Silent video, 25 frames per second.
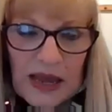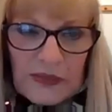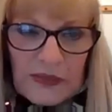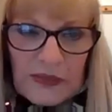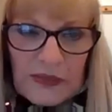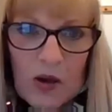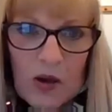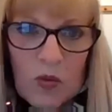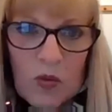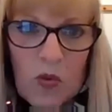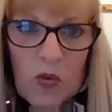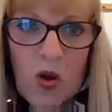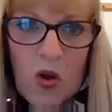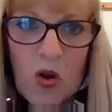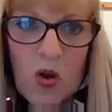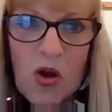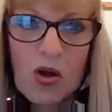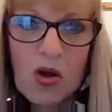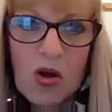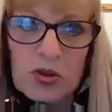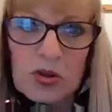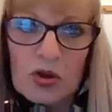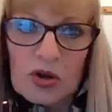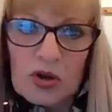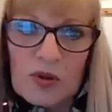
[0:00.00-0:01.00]
that
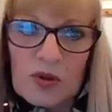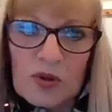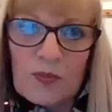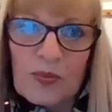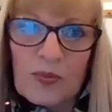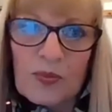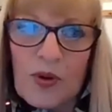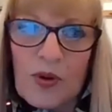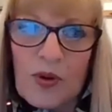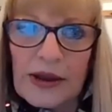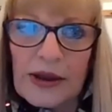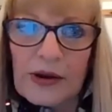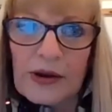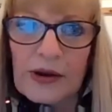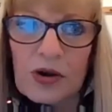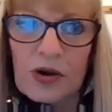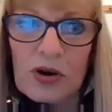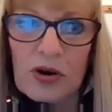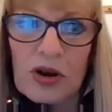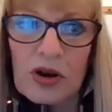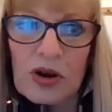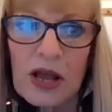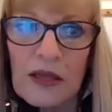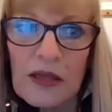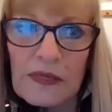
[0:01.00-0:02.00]
wall look brighter
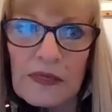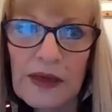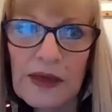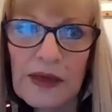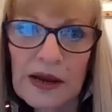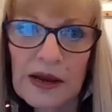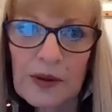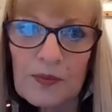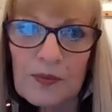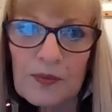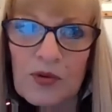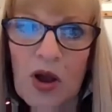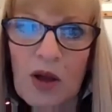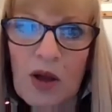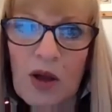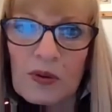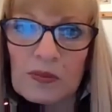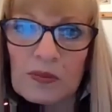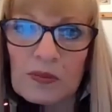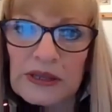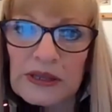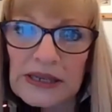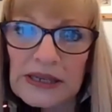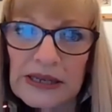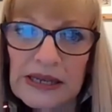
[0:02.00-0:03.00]
than it
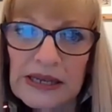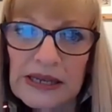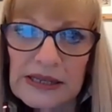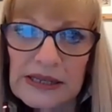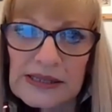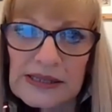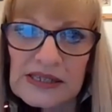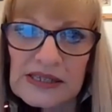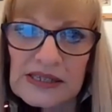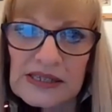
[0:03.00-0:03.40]
probably needs to